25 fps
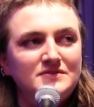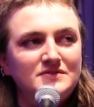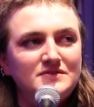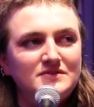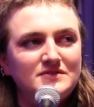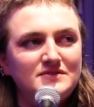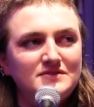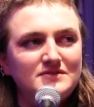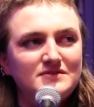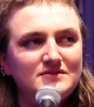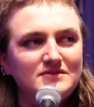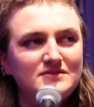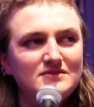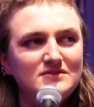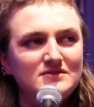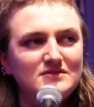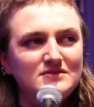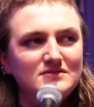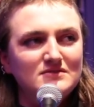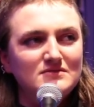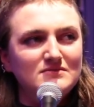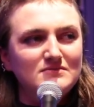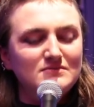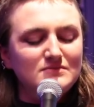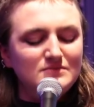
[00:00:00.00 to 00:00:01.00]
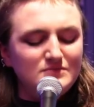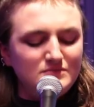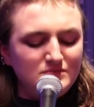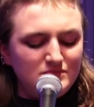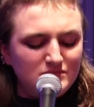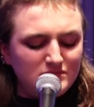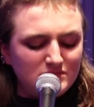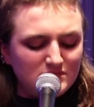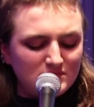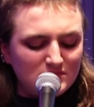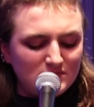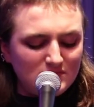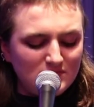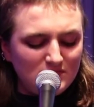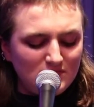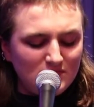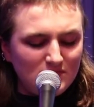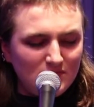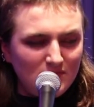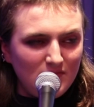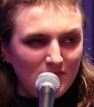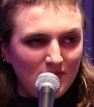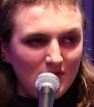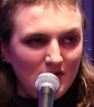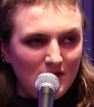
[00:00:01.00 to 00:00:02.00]

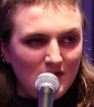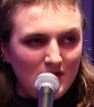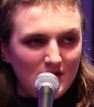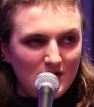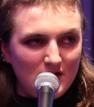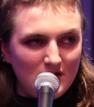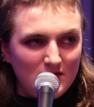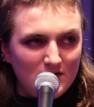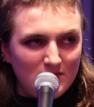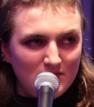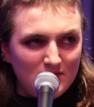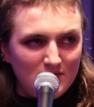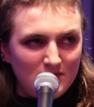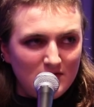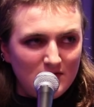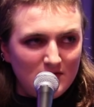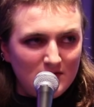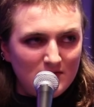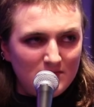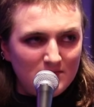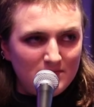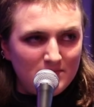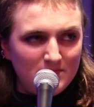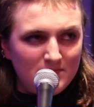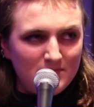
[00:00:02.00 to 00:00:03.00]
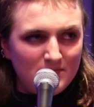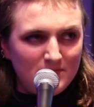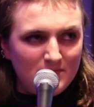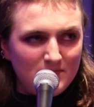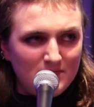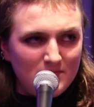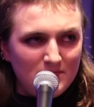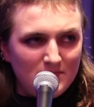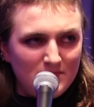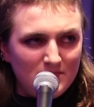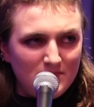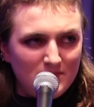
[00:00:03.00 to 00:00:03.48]
Nobody speaks.